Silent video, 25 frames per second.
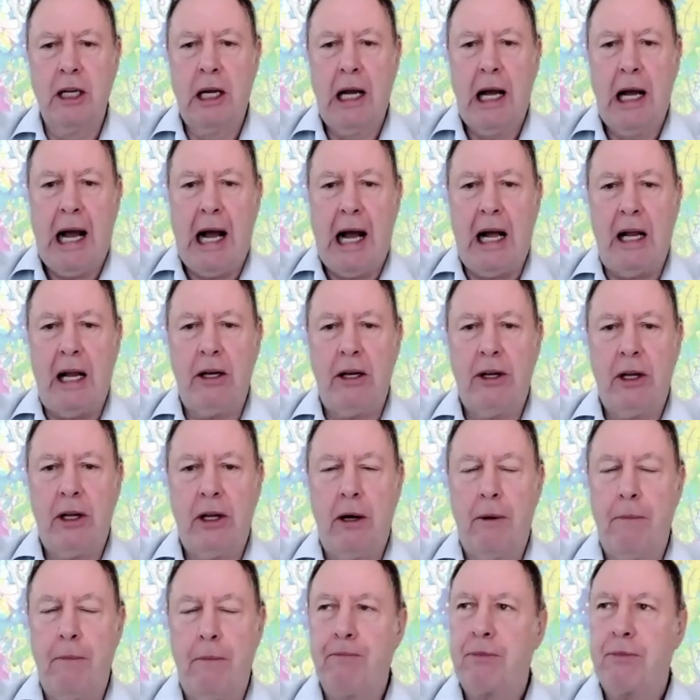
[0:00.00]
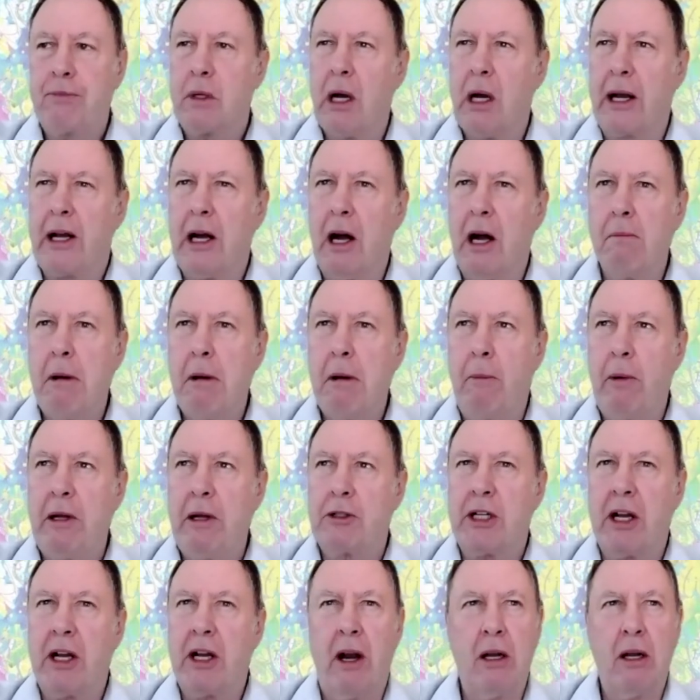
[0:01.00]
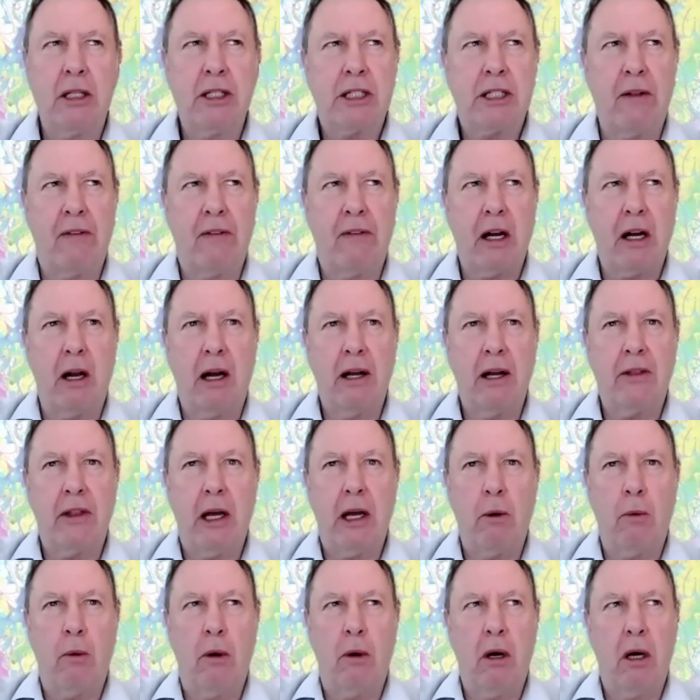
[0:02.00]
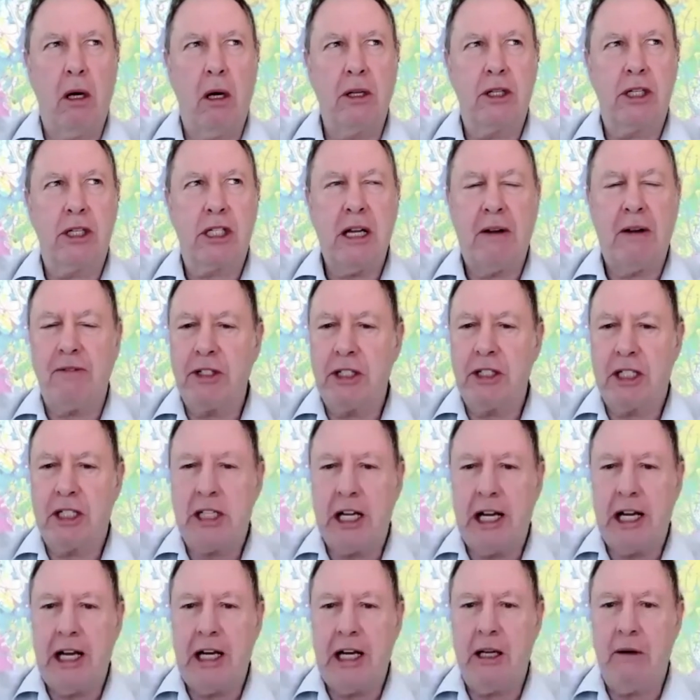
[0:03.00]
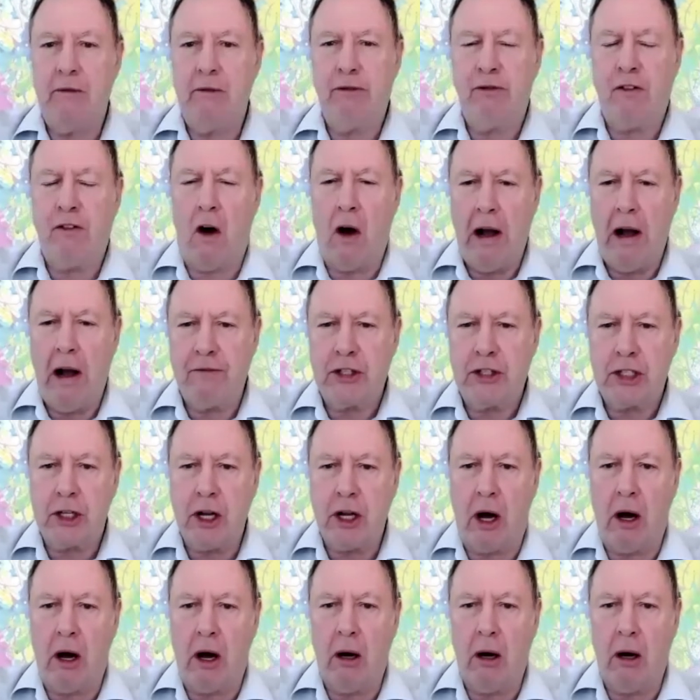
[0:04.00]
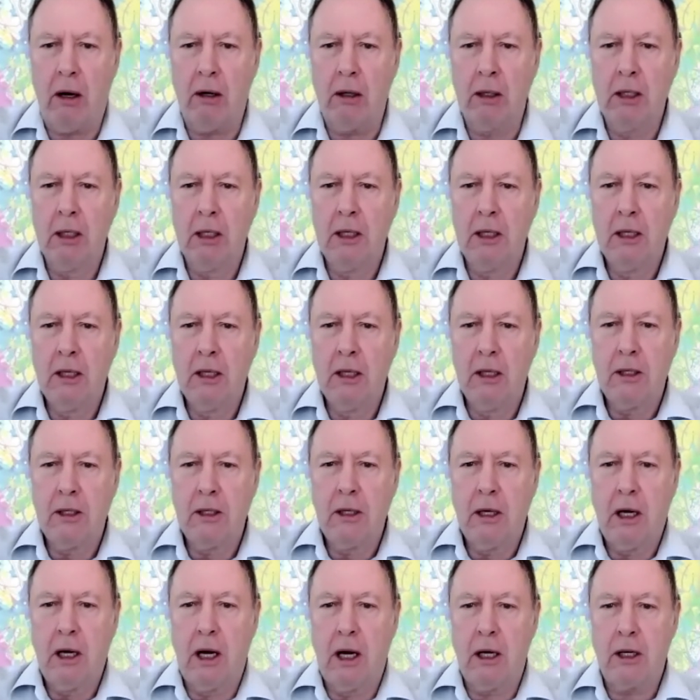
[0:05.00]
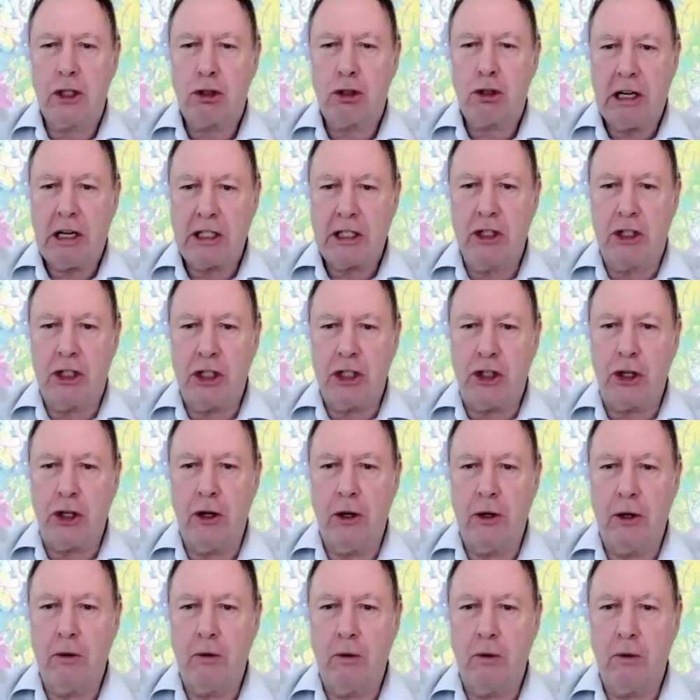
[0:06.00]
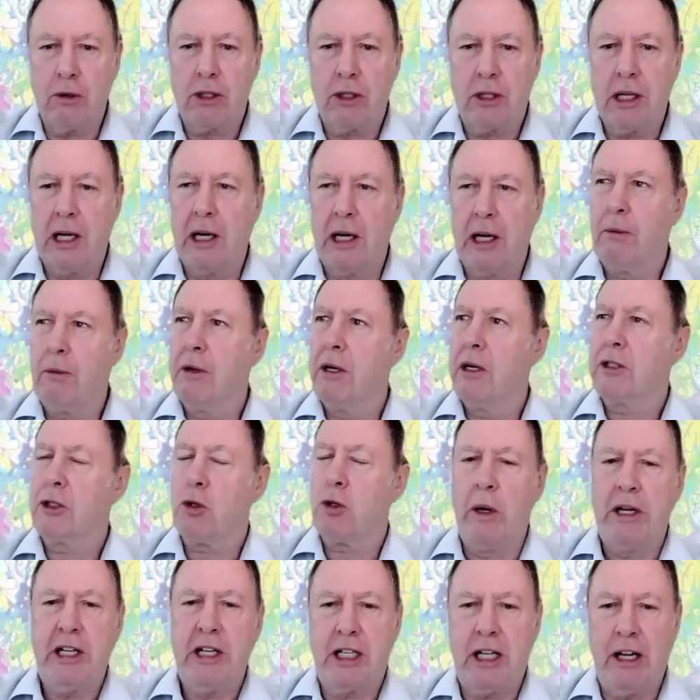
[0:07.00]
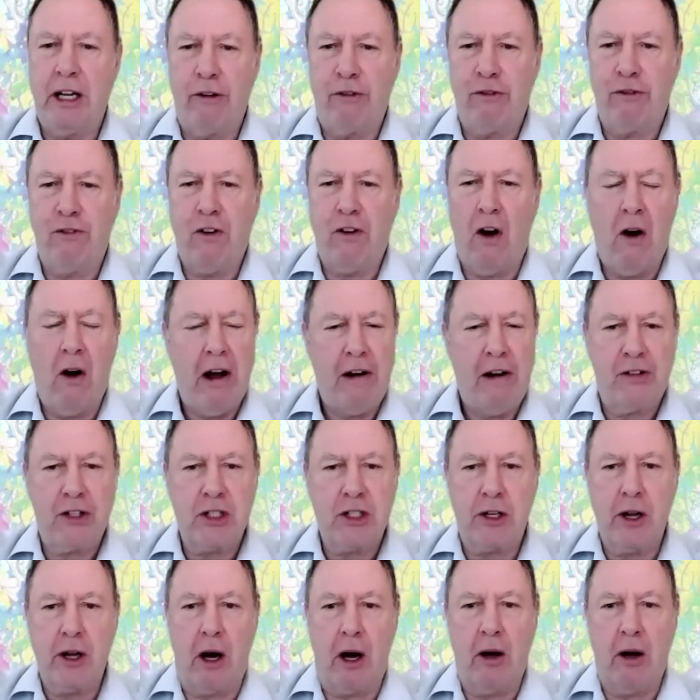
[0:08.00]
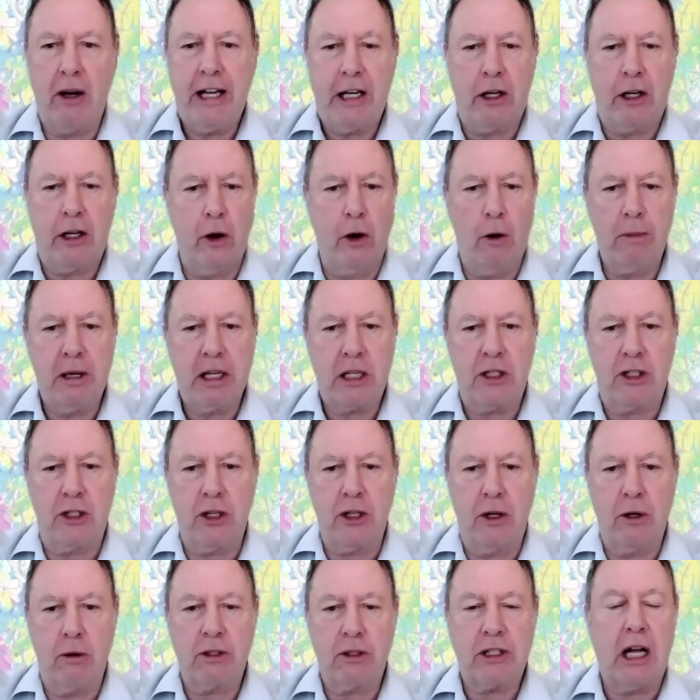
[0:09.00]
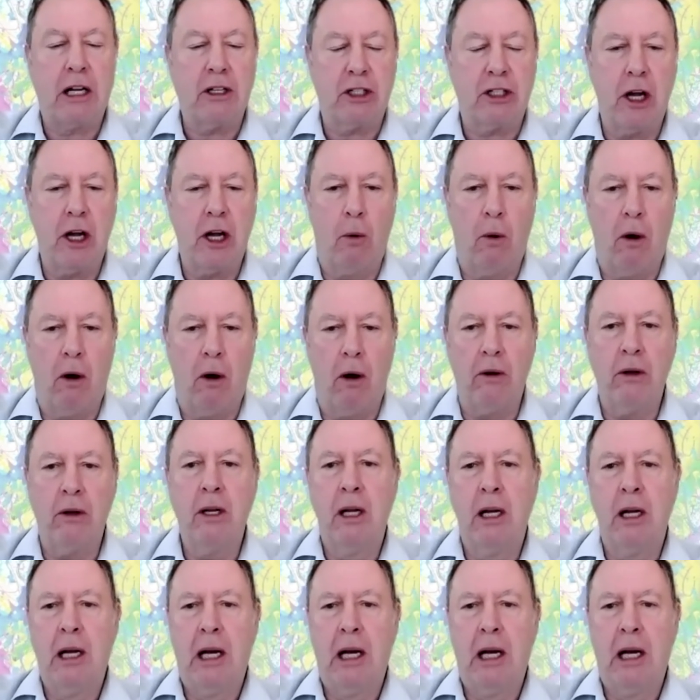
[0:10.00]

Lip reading: And I can't remember, it's something like there were 17 5-star strategy journals, there were 20 5-star economics journals, and so on.